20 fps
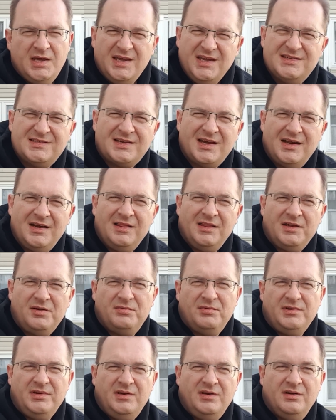it's kind of like
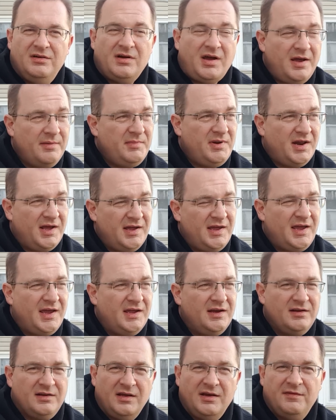what, I
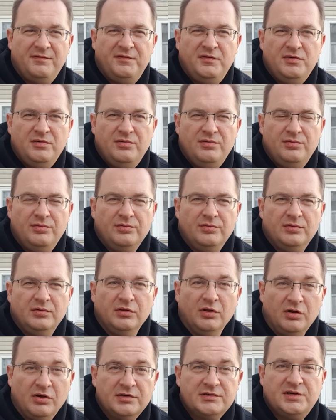had a few
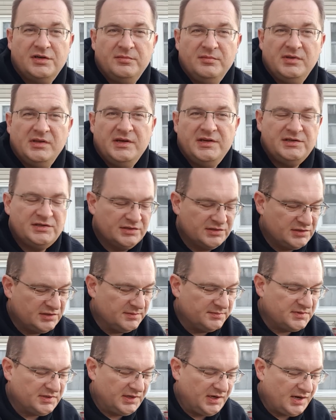long-term
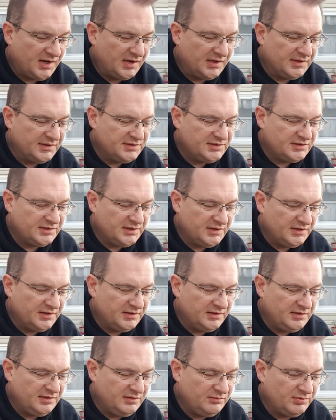relationships in college,
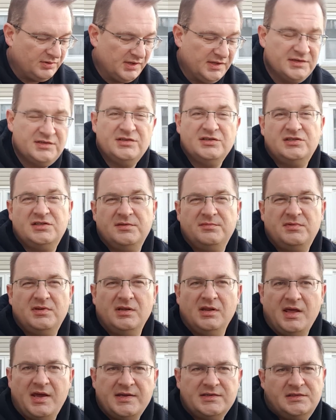relationships
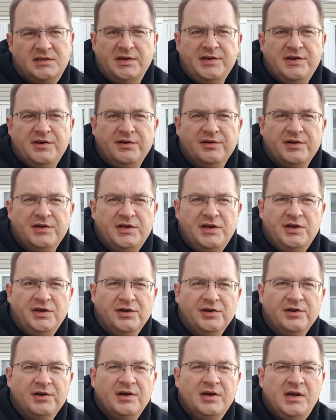that lasted near a
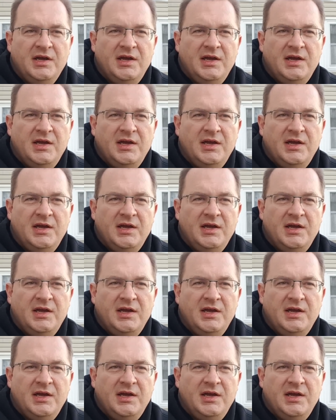year.